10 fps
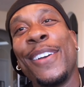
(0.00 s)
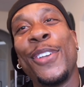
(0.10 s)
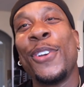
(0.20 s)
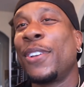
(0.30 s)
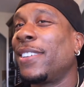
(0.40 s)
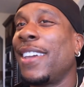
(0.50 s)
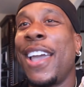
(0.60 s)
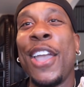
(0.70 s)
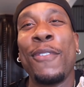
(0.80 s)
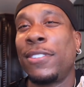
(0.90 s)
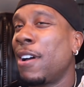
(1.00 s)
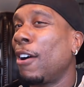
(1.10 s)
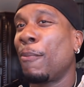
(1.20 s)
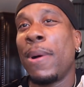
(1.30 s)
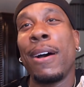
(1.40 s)
You're gay if you
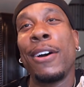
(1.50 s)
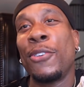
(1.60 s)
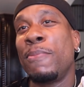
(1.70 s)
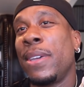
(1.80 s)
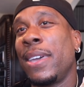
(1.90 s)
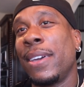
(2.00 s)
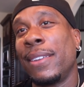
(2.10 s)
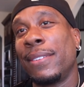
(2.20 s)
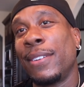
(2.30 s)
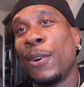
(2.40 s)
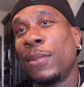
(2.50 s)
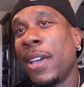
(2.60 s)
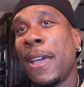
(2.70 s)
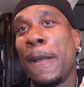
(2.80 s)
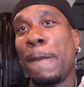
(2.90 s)
talk about other men.
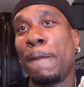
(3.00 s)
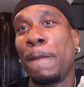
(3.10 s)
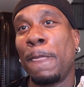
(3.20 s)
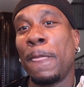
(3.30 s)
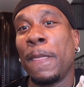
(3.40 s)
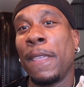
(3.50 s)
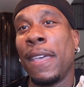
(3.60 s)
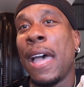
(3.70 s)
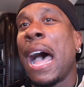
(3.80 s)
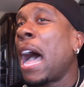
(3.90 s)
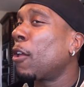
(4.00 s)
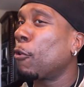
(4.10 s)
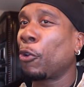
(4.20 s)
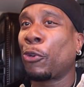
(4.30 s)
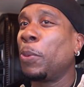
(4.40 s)
Okay. I
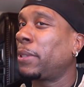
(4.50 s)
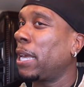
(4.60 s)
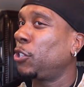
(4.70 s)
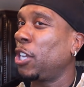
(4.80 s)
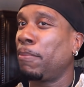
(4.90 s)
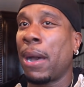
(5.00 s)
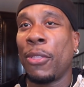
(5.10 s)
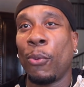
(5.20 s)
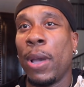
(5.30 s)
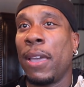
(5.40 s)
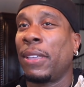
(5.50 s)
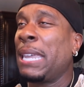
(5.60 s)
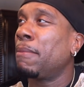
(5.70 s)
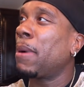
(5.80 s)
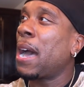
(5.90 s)
don't agree with that shit, by the way.
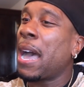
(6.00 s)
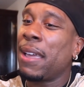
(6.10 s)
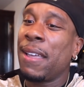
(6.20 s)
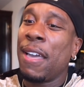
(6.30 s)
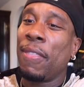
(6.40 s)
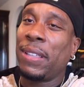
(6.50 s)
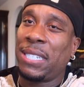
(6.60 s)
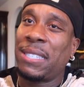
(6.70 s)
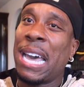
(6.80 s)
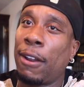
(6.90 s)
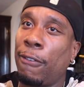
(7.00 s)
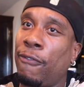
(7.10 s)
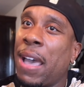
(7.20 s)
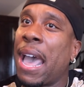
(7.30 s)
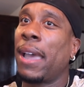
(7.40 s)
Keep in mind, this is not a
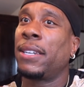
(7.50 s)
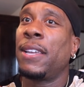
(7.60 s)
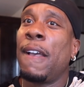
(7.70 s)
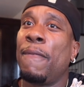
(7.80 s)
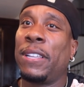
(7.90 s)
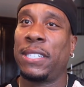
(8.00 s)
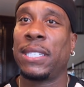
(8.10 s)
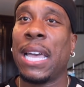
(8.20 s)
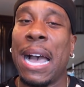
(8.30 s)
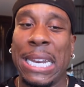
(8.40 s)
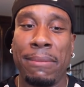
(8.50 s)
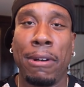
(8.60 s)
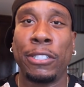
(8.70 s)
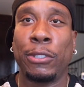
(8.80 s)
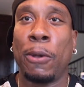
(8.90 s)
fact. This is Kali
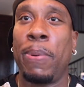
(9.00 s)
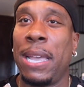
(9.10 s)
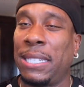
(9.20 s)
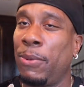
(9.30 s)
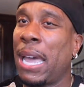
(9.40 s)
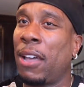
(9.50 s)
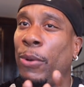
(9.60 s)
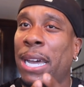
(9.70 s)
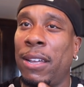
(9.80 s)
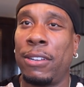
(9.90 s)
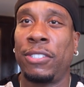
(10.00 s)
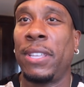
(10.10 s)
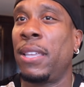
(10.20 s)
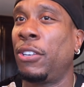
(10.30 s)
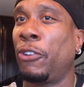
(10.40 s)
Muscle's opinion. See, we got we gotta
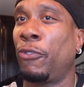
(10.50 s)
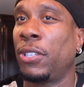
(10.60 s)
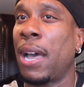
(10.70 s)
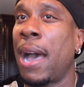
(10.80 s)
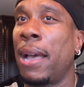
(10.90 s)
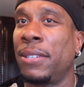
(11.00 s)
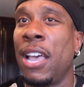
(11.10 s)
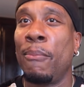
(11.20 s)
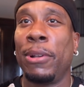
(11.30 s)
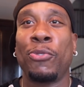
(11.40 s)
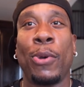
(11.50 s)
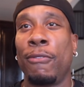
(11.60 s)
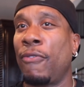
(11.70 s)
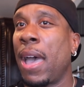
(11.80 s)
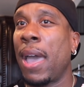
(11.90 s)
understand the difference, guys,
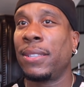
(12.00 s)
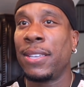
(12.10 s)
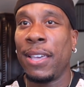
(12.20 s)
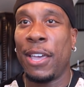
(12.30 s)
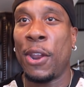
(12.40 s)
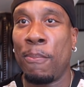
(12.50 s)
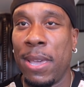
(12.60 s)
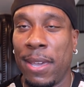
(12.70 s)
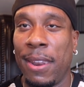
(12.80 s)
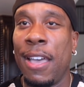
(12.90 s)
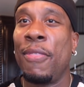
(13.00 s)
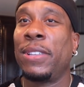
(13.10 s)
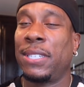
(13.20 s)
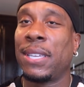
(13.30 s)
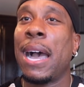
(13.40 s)
between fact and opinion.
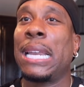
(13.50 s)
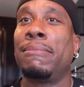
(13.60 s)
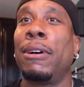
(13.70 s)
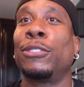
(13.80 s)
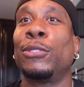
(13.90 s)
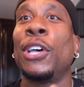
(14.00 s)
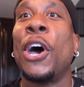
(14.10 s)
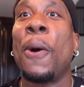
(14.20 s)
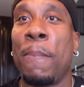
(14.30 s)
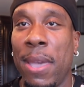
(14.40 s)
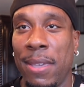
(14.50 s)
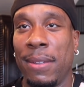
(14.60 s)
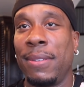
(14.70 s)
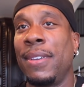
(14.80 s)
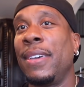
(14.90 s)
This is Kali Muscle's
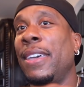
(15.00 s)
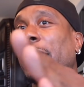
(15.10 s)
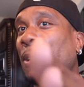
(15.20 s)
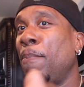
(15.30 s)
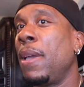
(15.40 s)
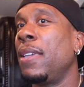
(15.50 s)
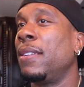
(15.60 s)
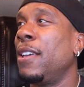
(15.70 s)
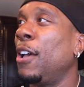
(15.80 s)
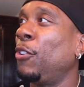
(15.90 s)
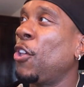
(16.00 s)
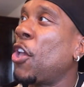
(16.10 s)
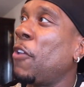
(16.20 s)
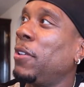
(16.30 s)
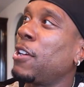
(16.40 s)
opinion. His opinion is
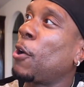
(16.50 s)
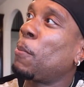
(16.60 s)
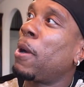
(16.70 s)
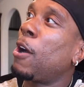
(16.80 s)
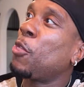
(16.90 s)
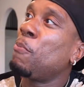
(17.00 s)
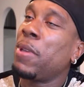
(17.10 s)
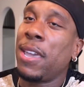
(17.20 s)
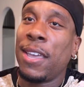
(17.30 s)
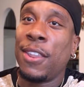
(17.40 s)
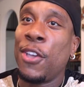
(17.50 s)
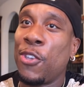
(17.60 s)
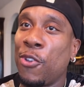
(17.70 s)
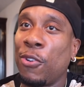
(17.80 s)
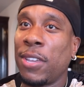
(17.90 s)
if you talk about other men,
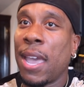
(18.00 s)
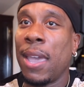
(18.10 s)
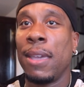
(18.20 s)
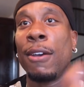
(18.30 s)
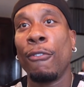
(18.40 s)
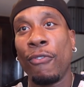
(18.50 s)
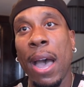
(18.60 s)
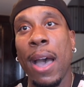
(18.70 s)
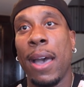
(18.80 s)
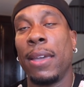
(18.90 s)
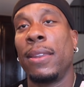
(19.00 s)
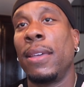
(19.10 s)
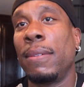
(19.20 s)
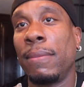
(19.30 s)
you're gay. Five.